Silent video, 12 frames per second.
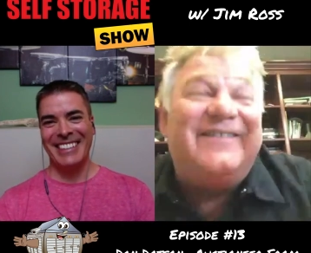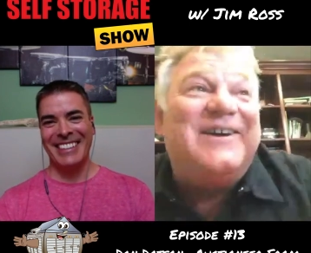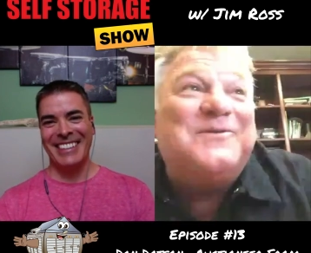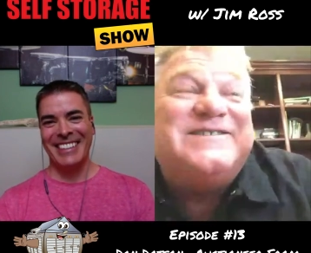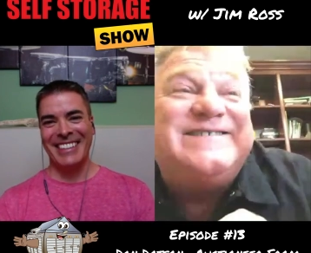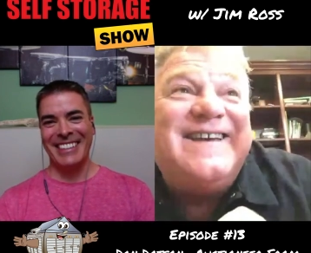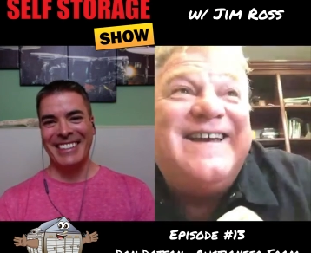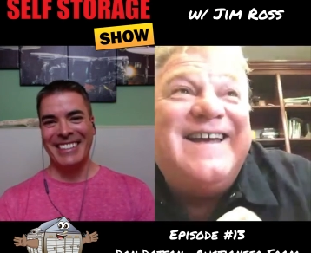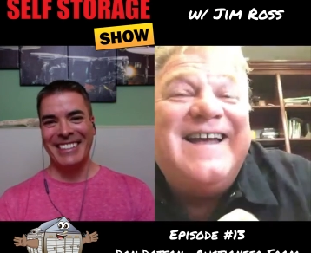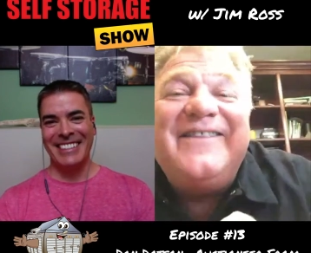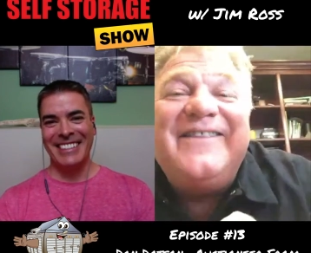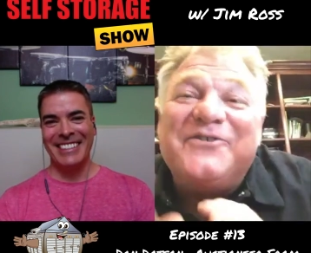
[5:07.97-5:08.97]
Speaker 1: And there was
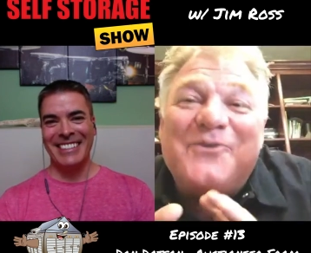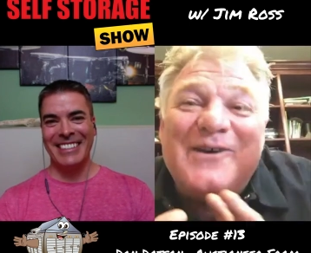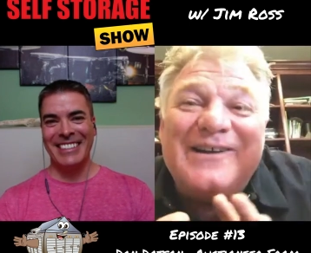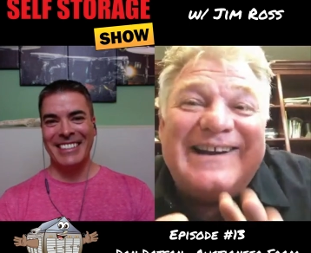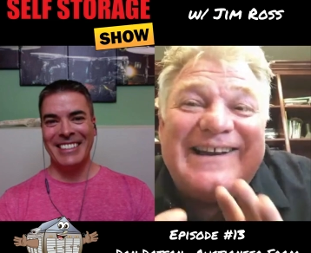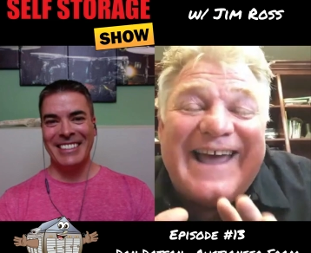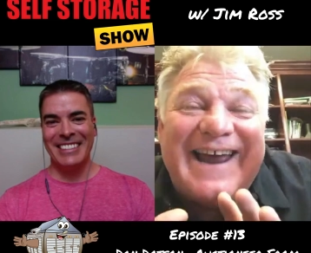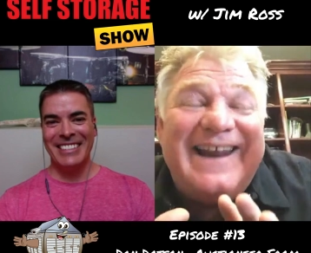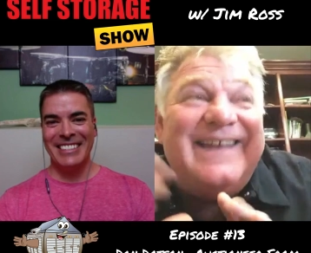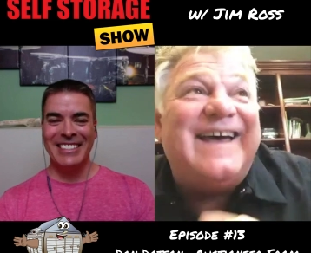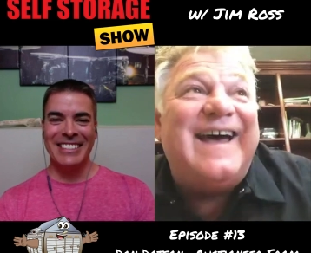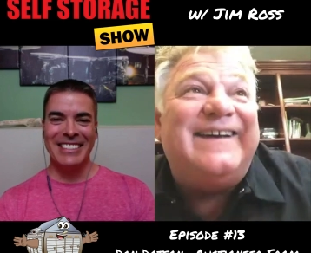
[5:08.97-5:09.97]
one little
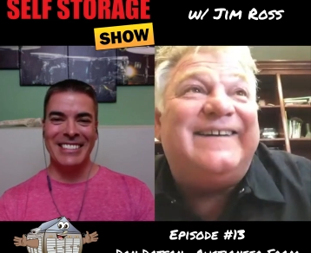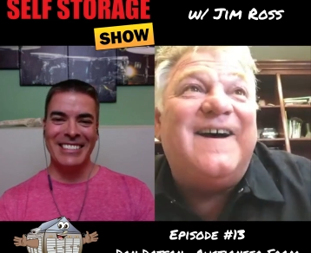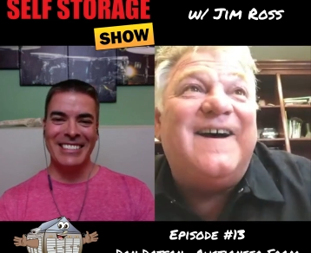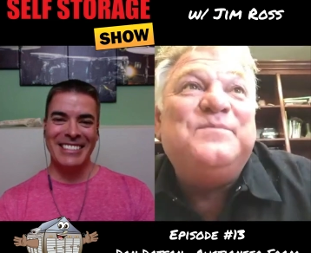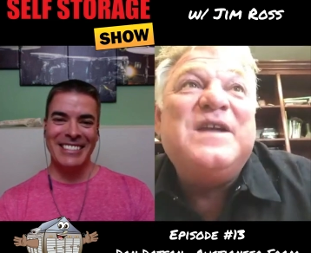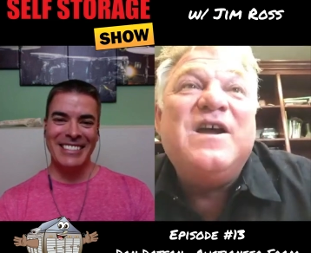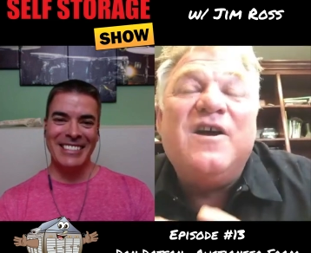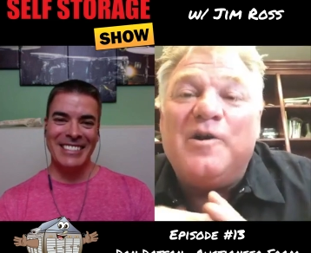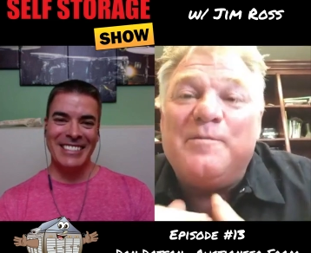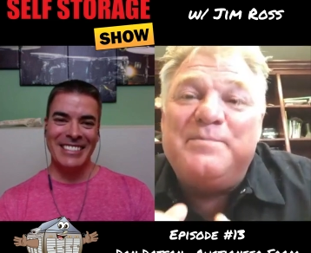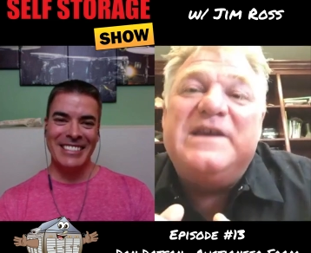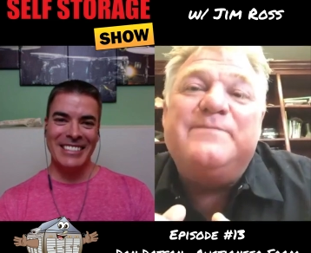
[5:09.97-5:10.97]
lady that her
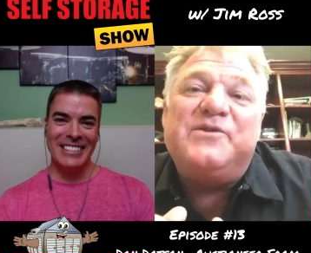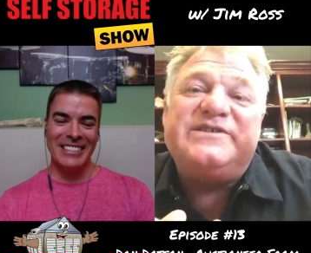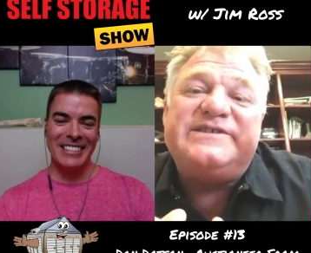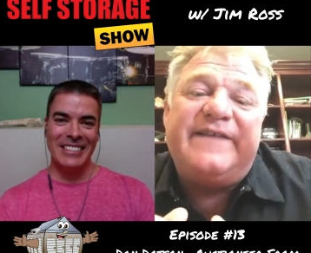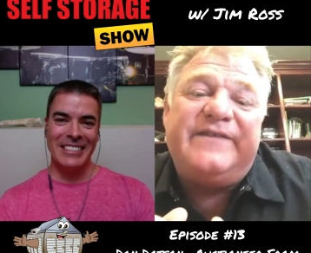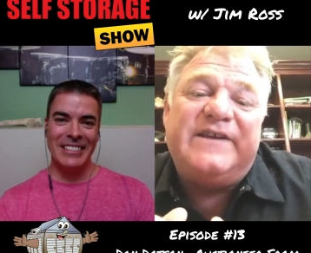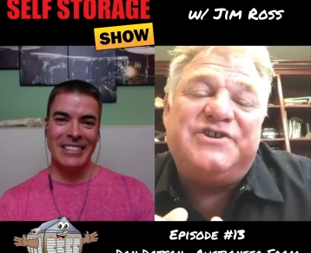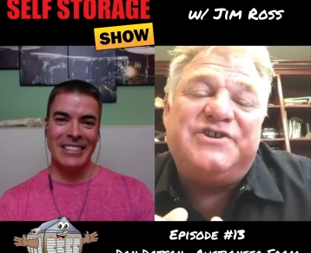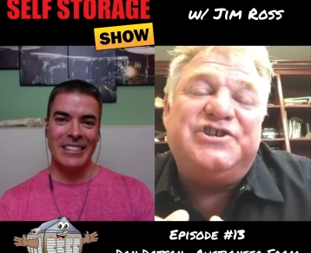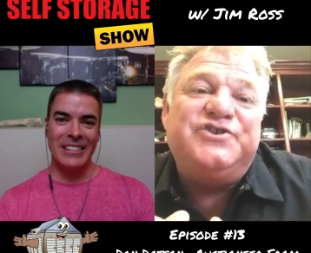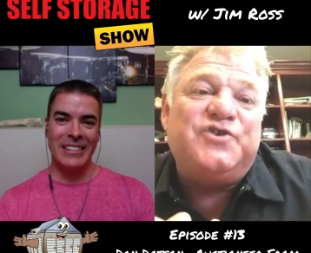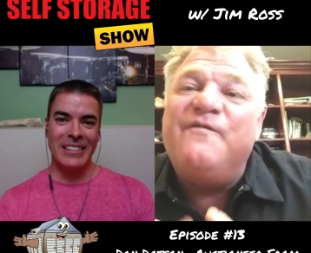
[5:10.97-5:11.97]
people said that she
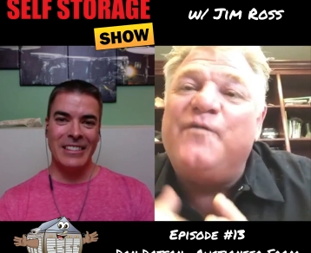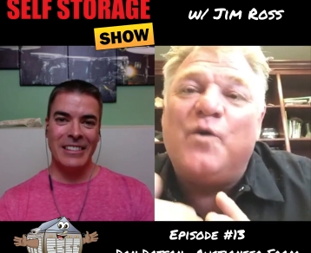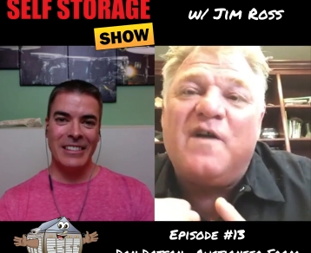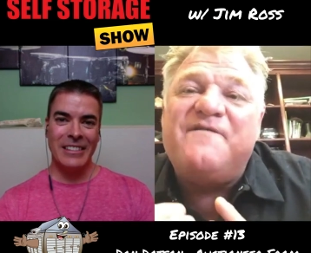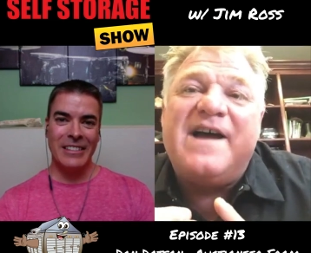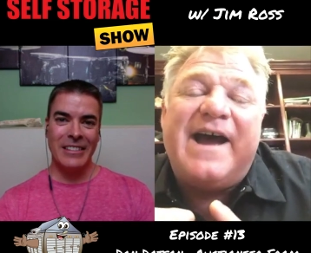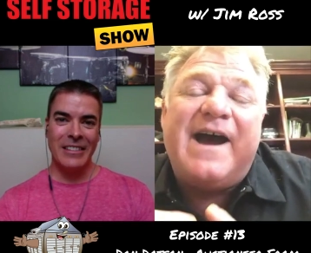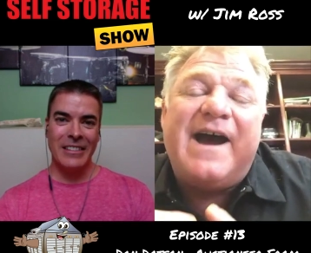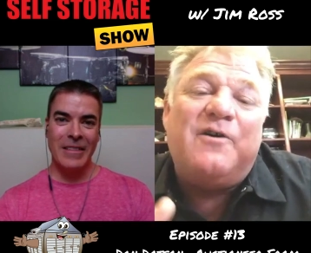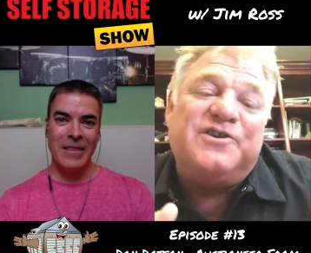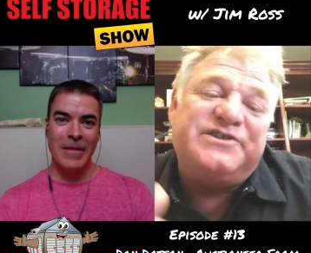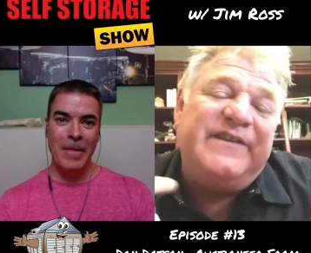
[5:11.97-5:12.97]
drove 4 or 5
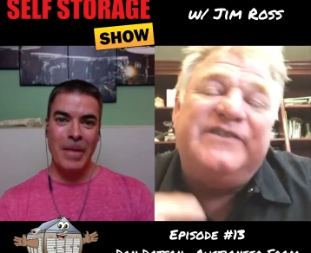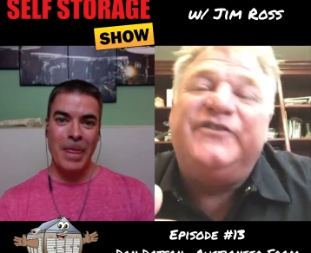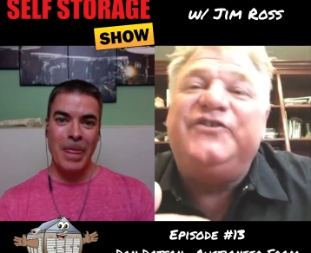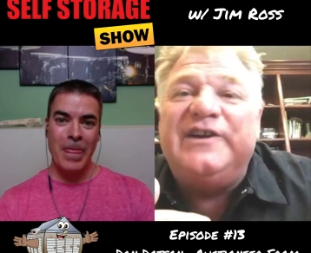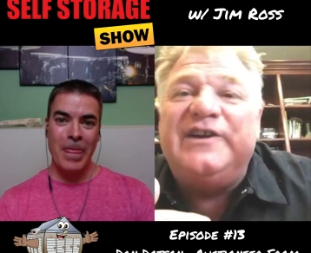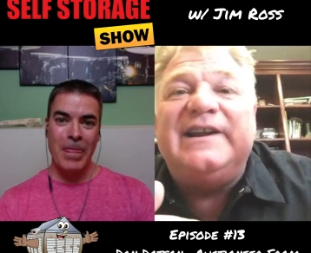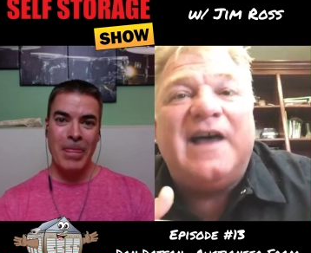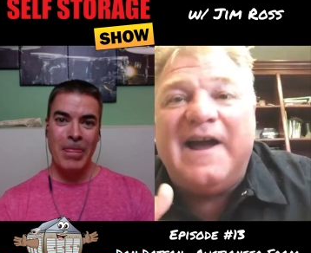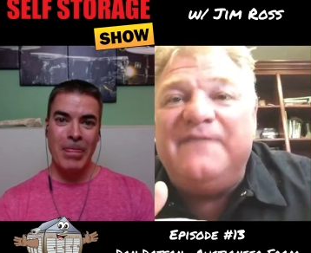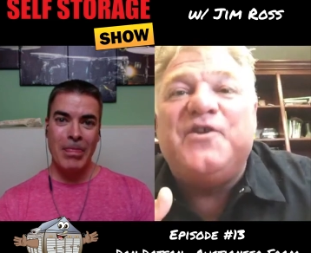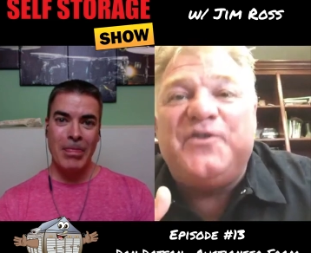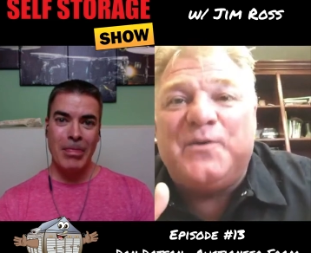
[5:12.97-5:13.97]
hours and then stood in
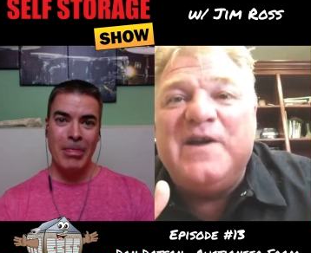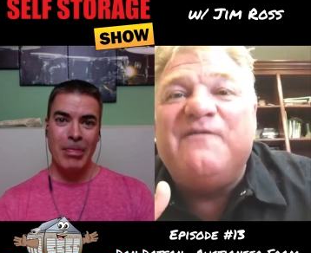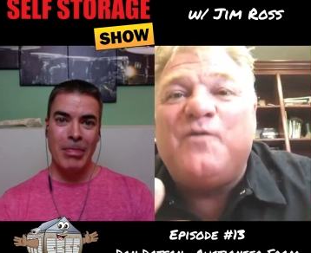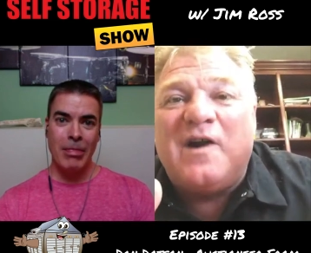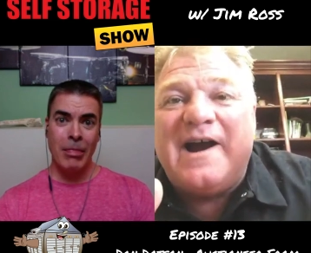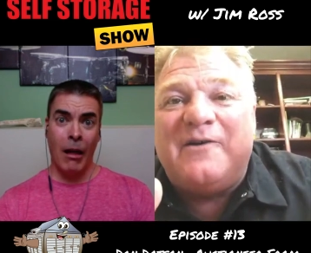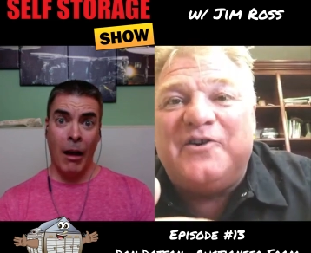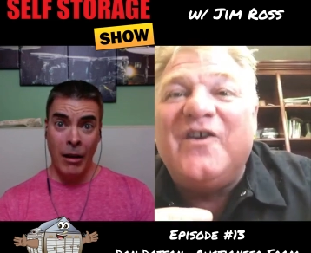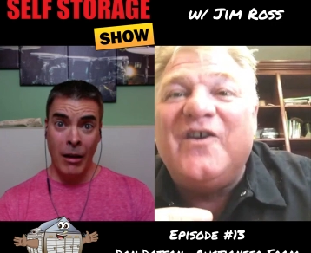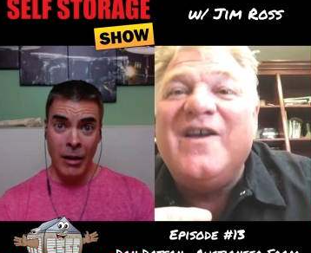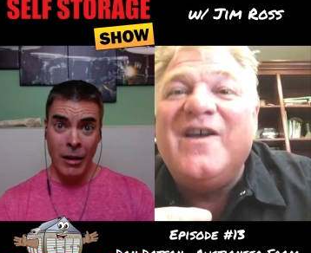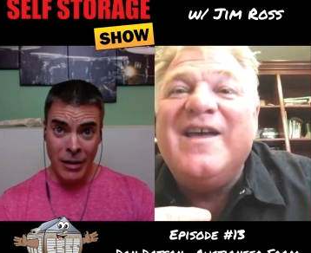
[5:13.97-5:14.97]
line for 3 or 4
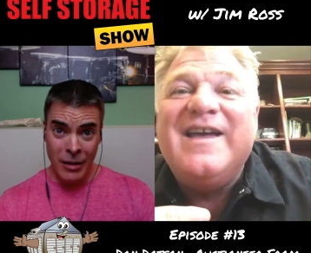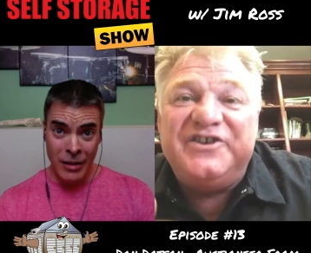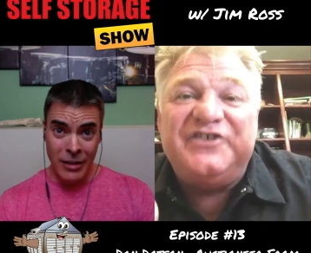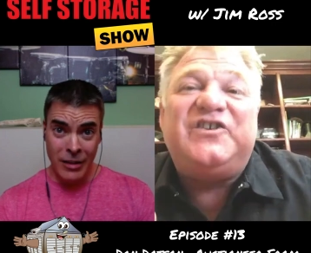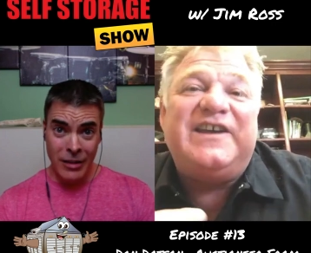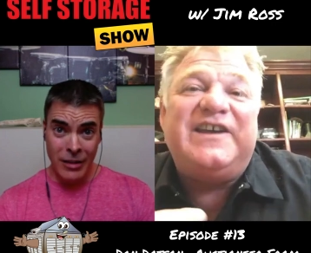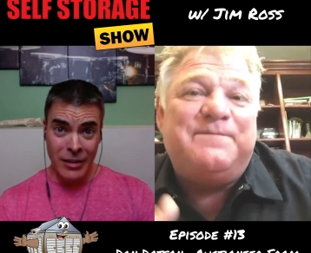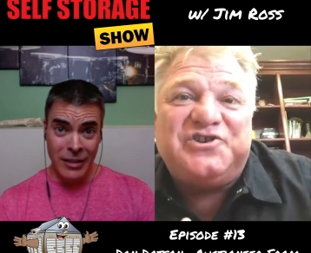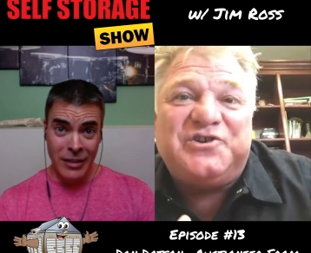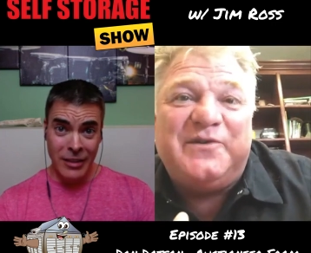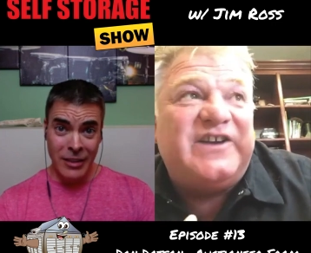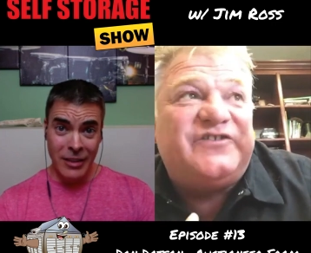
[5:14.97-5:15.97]
hours just to get a
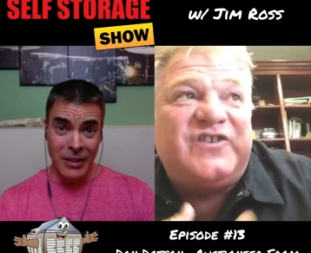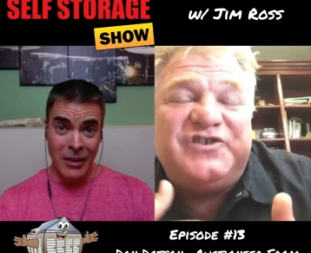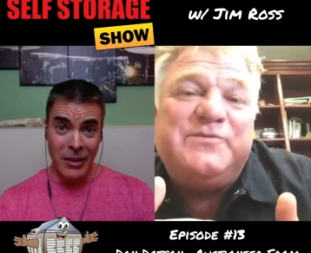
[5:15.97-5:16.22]
picture with us.